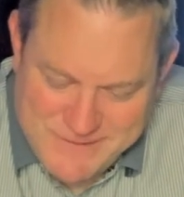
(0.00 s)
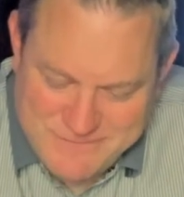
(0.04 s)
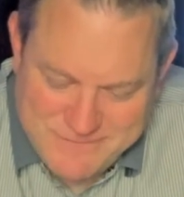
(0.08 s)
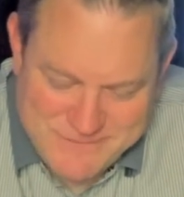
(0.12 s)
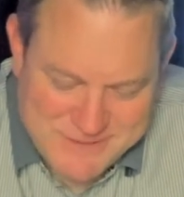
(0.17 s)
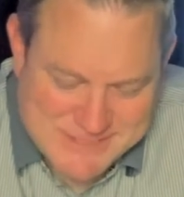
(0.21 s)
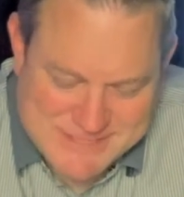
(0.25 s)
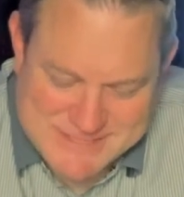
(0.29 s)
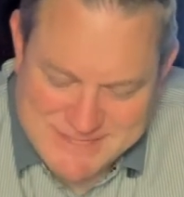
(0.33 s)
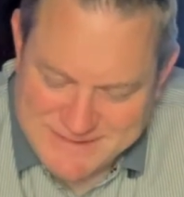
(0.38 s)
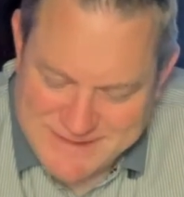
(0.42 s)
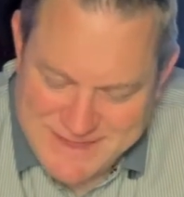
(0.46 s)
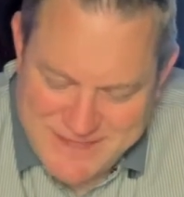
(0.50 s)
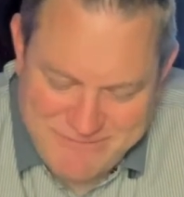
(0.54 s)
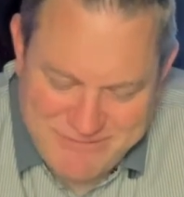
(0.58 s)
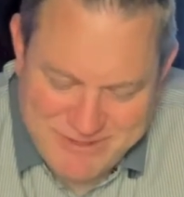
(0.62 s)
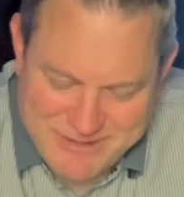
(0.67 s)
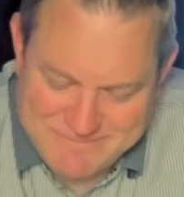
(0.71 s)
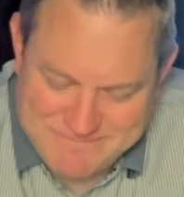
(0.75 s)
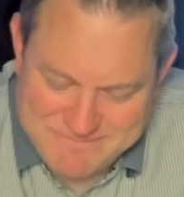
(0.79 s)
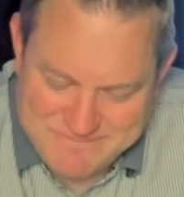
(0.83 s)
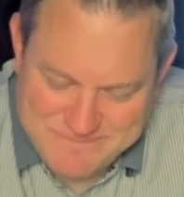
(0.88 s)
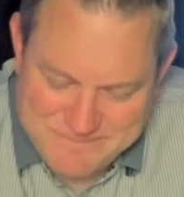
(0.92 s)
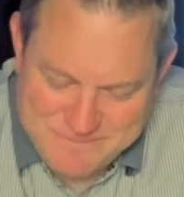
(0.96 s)
Verse 11,
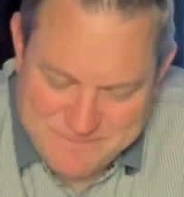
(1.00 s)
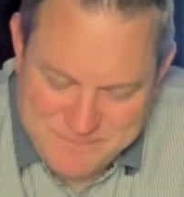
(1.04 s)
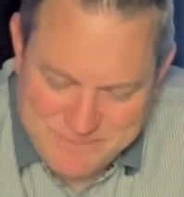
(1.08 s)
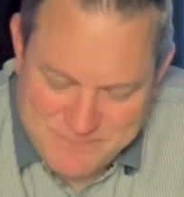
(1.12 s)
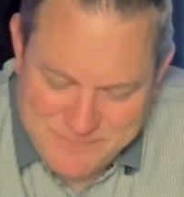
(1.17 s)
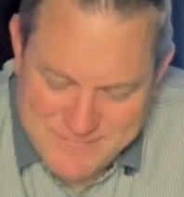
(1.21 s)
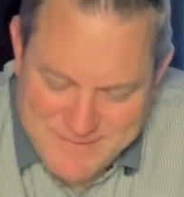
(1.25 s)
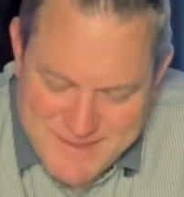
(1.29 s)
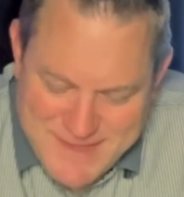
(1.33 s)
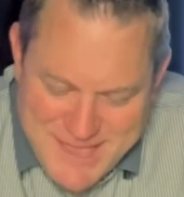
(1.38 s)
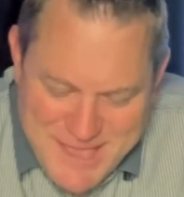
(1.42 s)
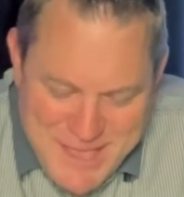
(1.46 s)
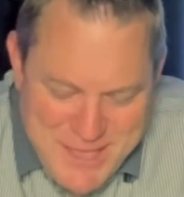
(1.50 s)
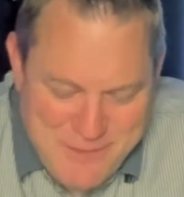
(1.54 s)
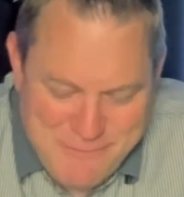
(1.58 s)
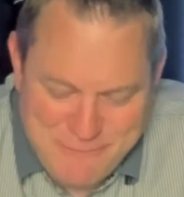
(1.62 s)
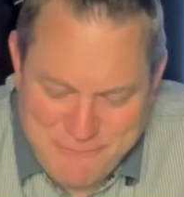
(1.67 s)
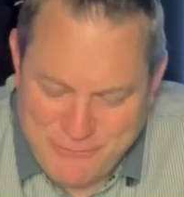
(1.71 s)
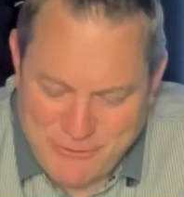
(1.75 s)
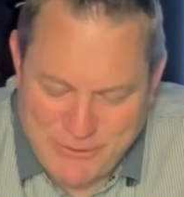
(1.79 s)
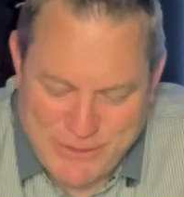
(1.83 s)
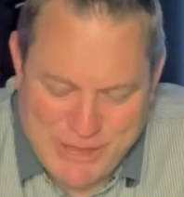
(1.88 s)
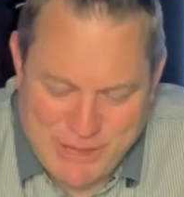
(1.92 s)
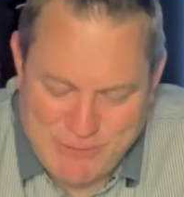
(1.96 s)

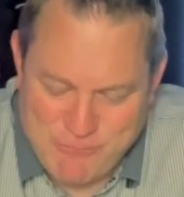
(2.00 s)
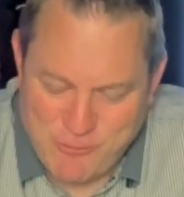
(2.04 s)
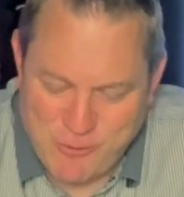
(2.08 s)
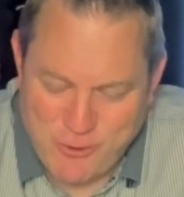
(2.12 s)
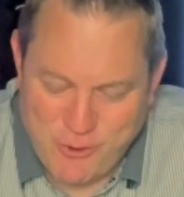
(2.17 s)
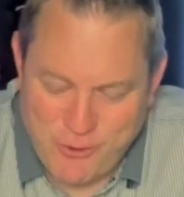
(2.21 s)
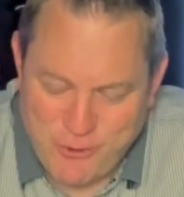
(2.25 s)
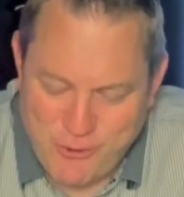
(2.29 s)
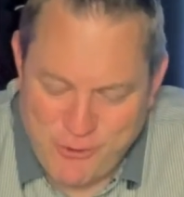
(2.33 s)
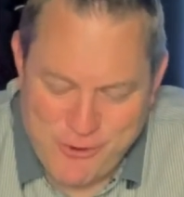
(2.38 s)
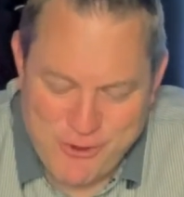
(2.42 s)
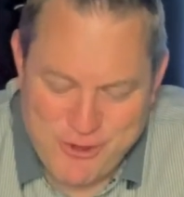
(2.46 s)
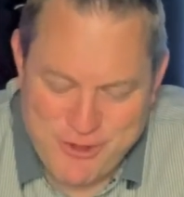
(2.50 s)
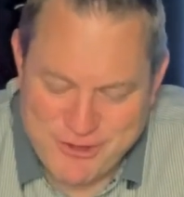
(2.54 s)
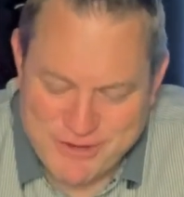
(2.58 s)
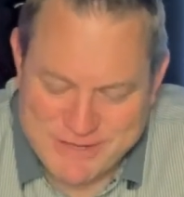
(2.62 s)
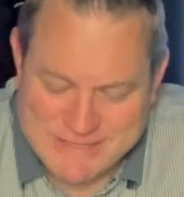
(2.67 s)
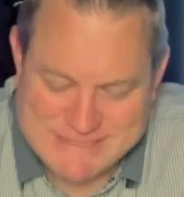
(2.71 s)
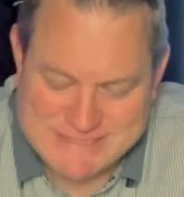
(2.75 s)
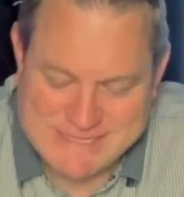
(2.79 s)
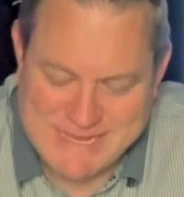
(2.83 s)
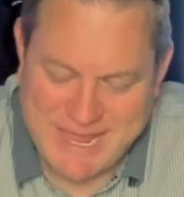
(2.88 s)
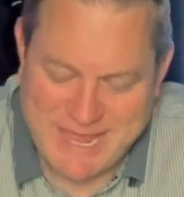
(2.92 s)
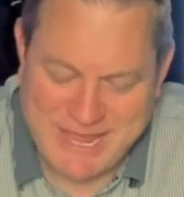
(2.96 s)
for he will order
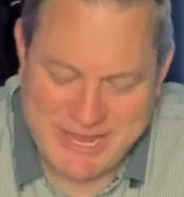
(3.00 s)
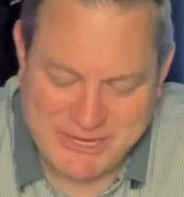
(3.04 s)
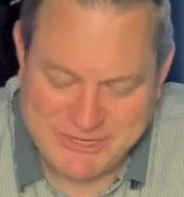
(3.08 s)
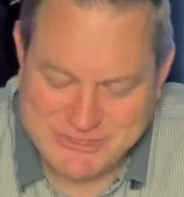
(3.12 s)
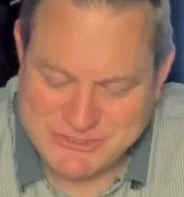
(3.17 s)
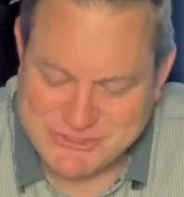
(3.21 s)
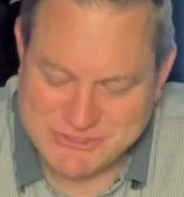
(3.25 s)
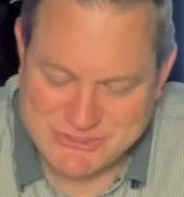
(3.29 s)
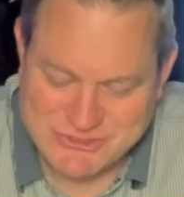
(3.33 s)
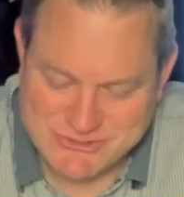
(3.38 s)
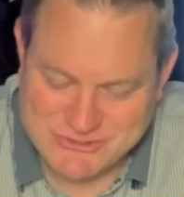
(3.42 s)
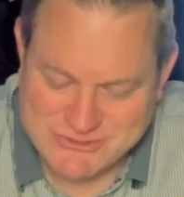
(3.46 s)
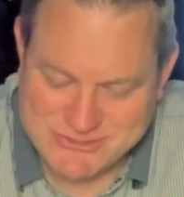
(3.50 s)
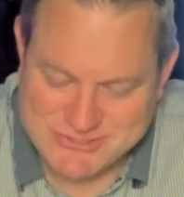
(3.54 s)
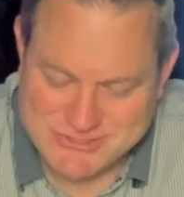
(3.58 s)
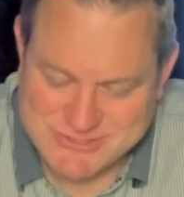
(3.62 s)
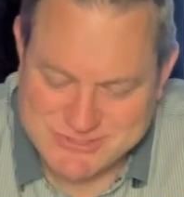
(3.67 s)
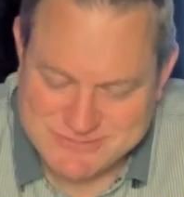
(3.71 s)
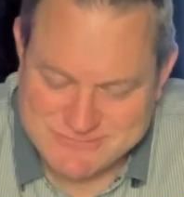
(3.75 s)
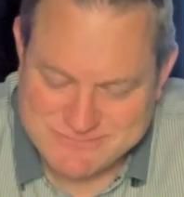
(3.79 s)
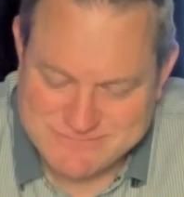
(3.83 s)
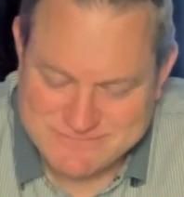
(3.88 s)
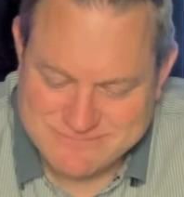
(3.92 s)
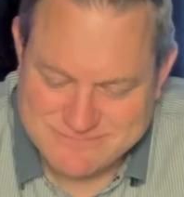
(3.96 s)
his angels
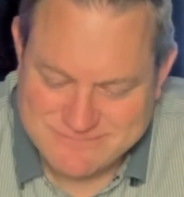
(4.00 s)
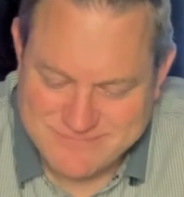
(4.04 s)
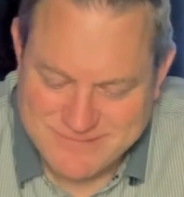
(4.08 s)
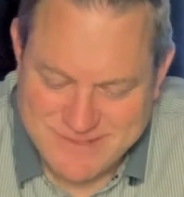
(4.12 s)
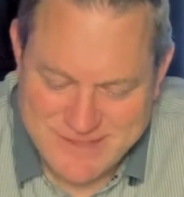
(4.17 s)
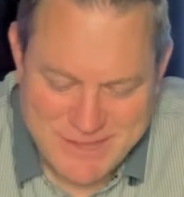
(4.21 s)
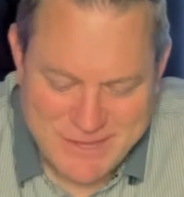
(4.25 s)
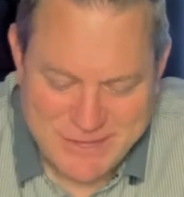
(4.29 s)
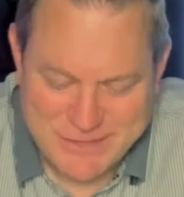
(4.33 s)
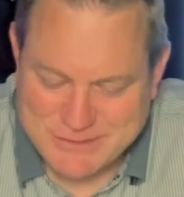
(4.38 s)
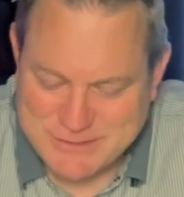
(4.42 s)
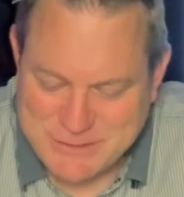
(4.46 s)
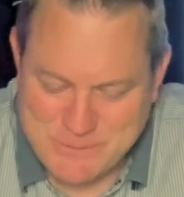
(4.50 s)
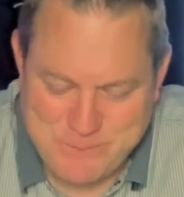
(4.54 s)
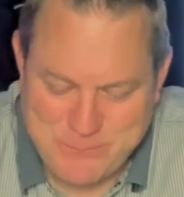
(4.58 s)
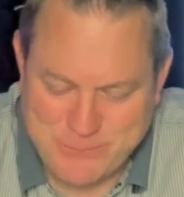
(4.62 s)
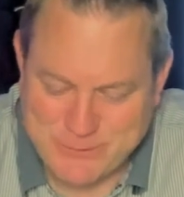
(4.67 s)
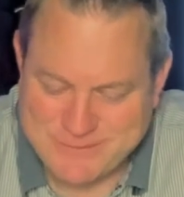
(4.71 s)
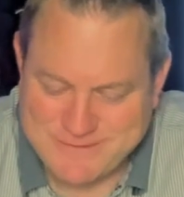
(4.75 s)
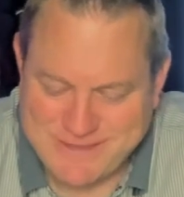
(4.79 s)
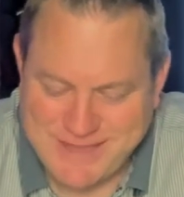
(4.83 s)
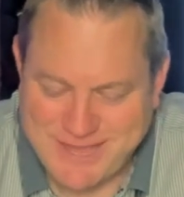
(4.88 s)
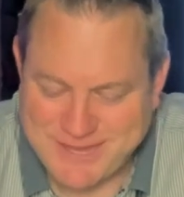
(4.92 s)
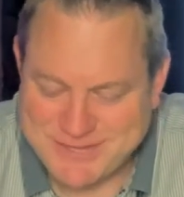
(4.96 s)
to
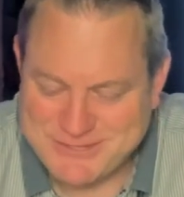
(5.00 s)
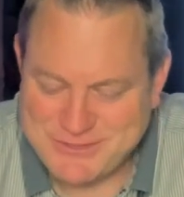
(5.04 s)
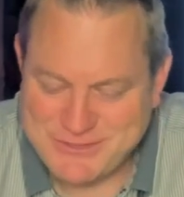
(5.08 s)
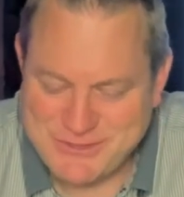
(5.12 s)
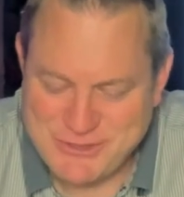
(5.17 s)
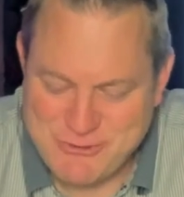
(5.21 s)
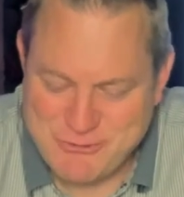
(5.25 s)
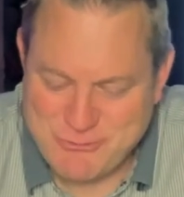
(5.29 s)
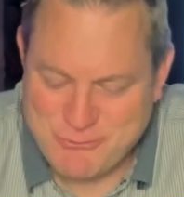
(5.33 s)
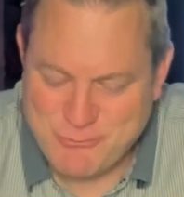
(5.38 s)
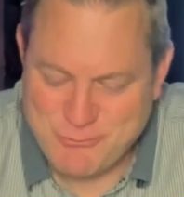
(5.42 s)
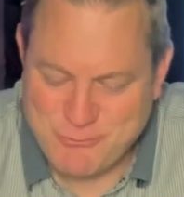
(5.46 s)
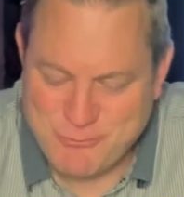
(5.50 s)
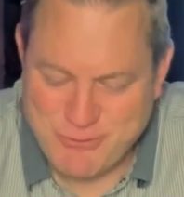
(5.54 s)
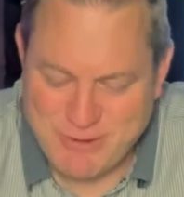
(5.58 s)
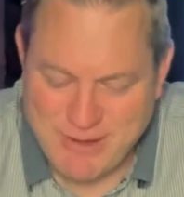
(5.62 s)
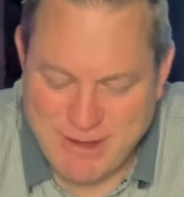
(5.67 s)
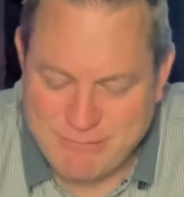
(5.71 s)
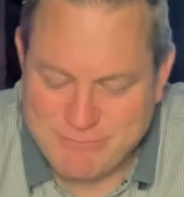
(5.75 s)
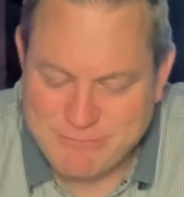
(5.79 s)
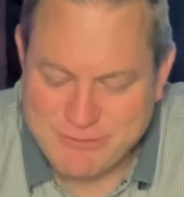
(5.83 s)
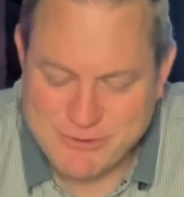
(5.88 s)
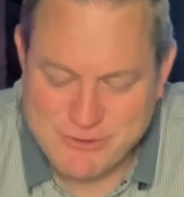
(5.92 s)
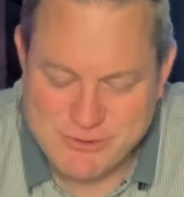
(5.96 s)
protect you
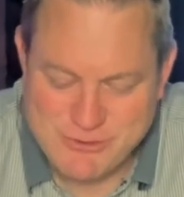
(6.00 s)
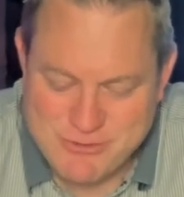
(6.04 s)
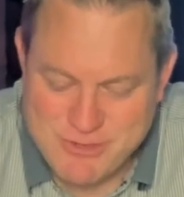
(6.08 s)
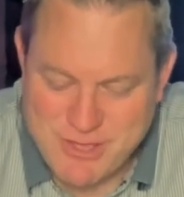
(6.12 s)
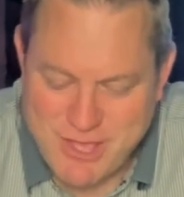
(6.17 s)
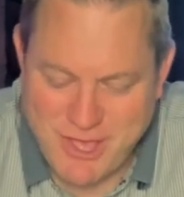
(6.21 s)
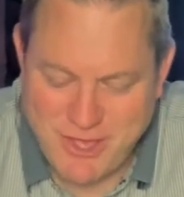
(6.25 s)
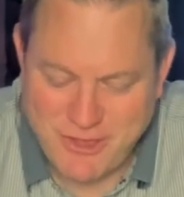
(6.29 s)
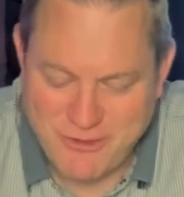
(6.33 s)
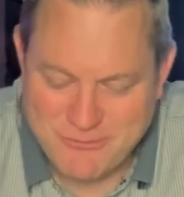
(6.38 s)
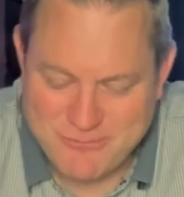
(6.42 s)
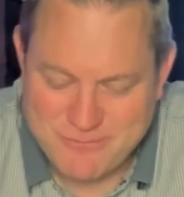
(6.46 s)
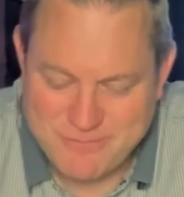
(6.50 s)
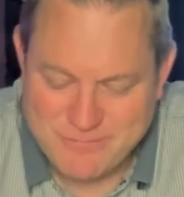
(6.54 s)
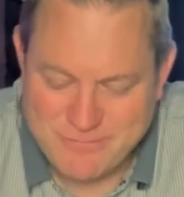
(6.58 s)
wherever you go.